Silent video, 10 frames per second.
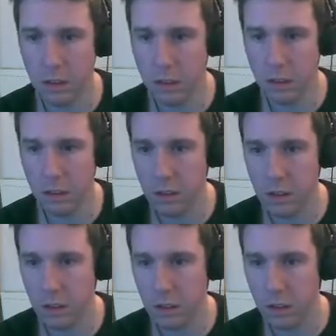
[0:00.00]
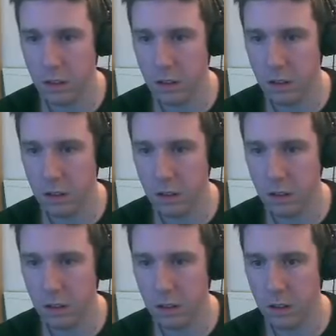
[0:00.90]

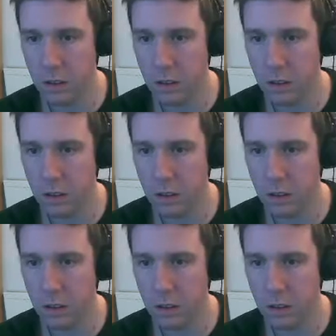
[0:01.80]
[no speech]